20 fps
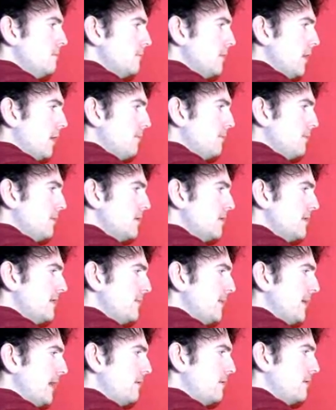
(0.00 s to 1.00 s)
Yeah,
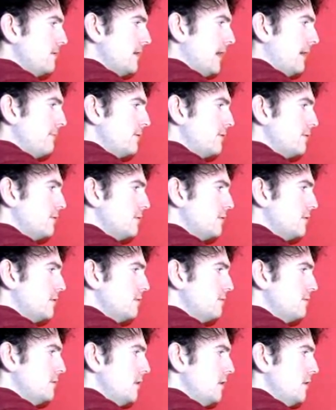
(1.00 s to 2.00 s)
because like with
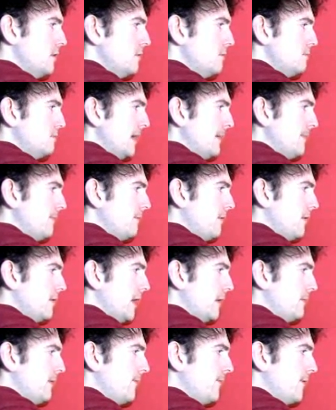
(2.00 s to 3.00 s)
doors, people
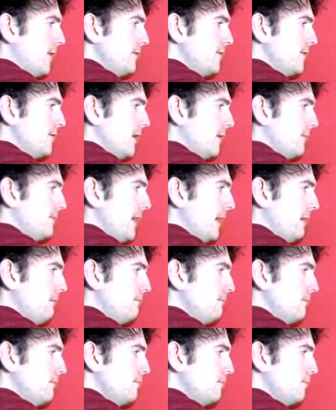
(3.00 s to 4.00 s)
want to know when Frozen's
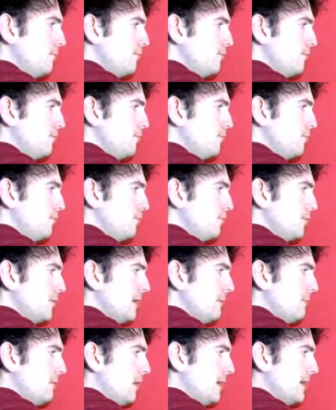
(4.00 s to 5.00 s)
opening.
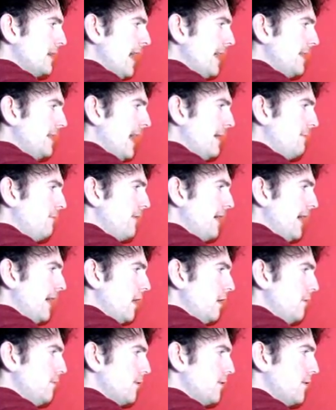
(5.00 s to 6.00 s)
They want to get there for when
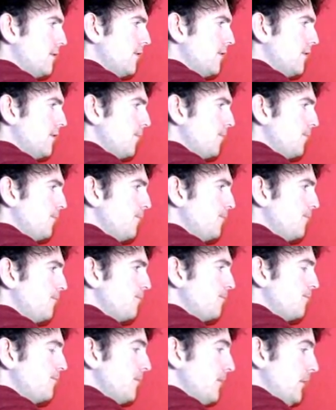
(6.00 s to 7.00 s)
it opens.
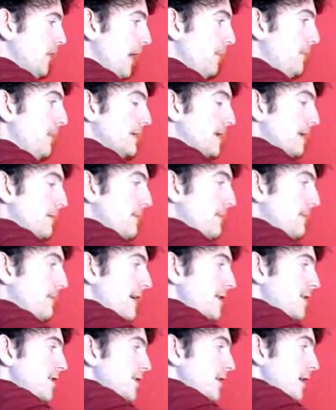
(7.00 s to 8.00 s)
Yep, as I
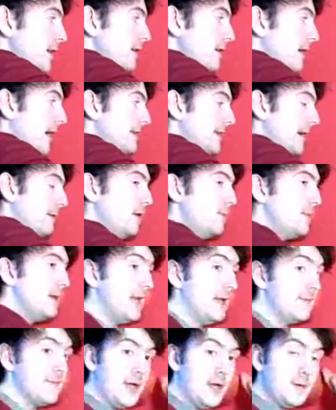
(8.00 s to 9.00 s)
mentioned to you guys, I will be there
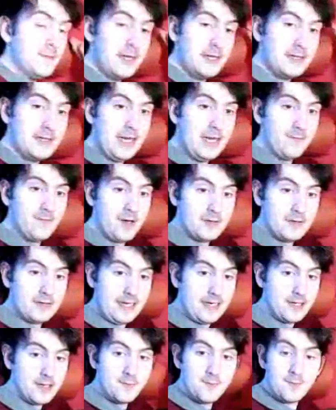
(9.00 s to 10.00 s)
for opening day of Frozen
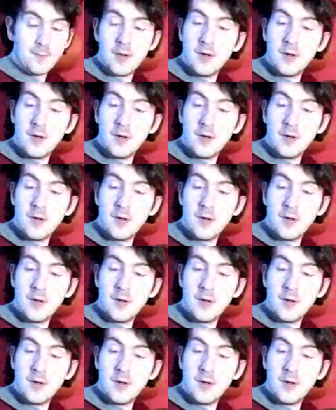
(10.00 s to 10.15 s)
Land.